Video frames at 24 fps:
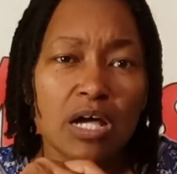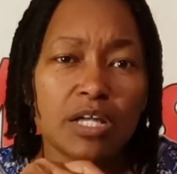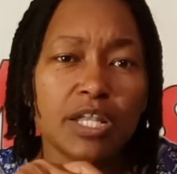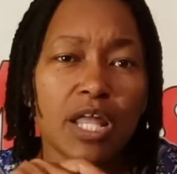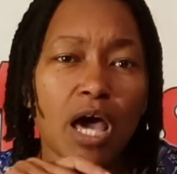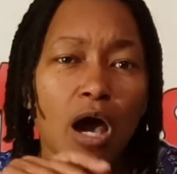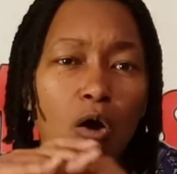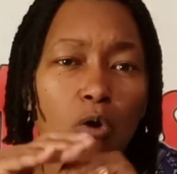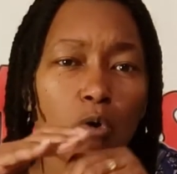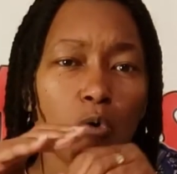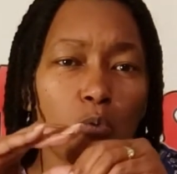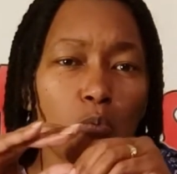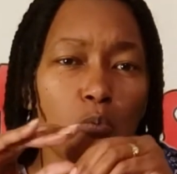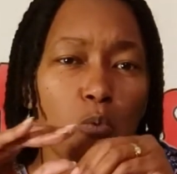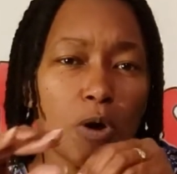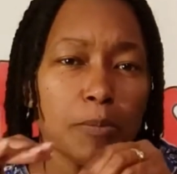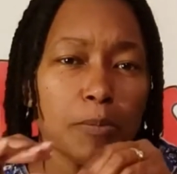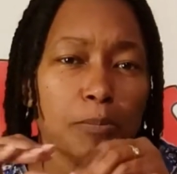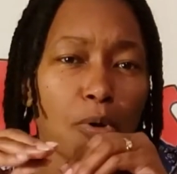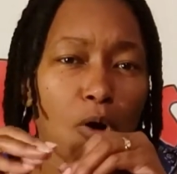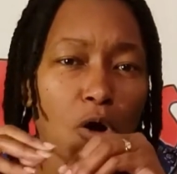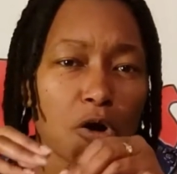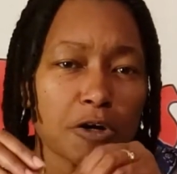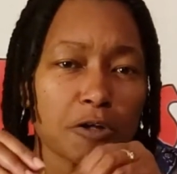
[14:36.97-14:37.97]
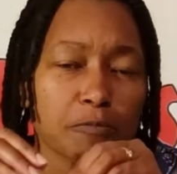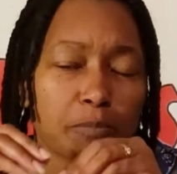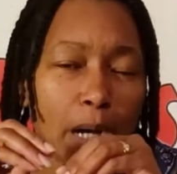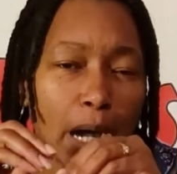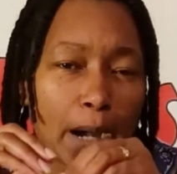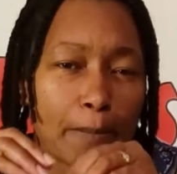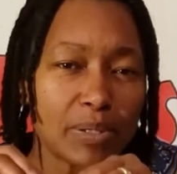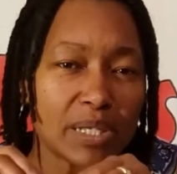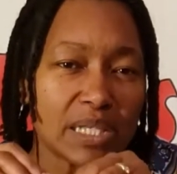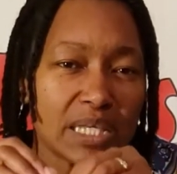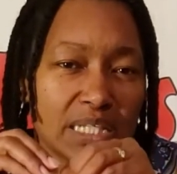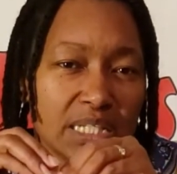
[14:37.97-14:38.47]
Now, one part
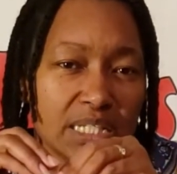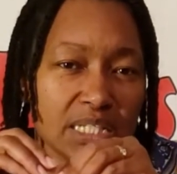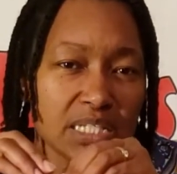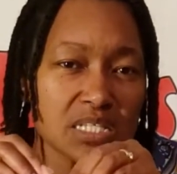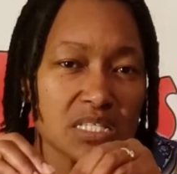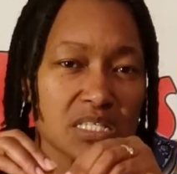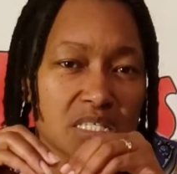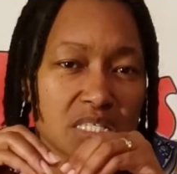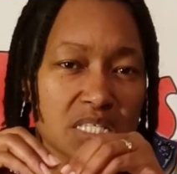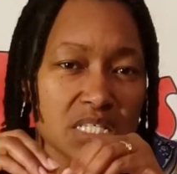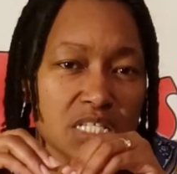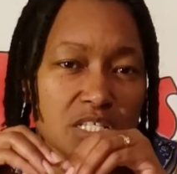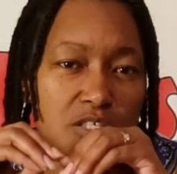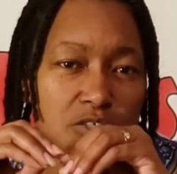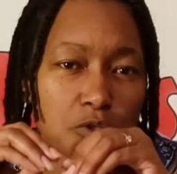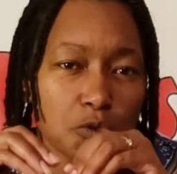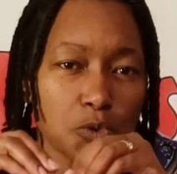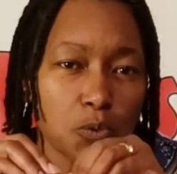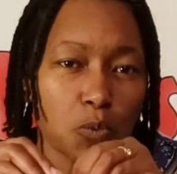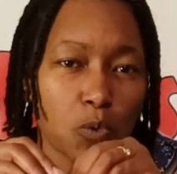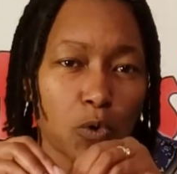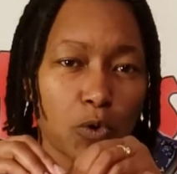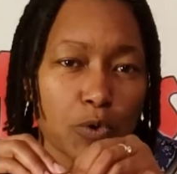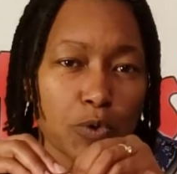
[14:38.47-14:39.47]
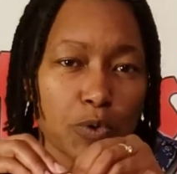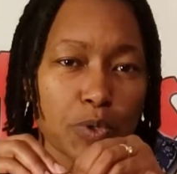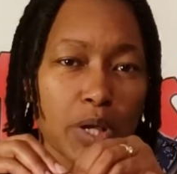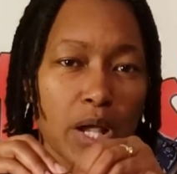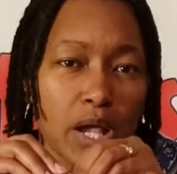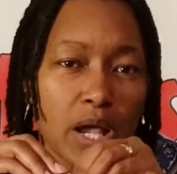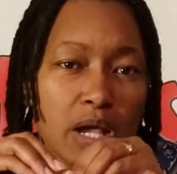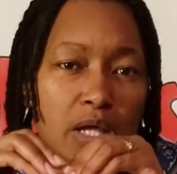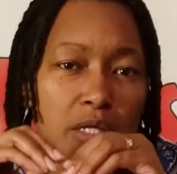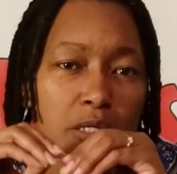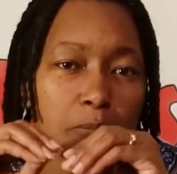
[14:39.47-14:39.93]
about planting the seeds of the word,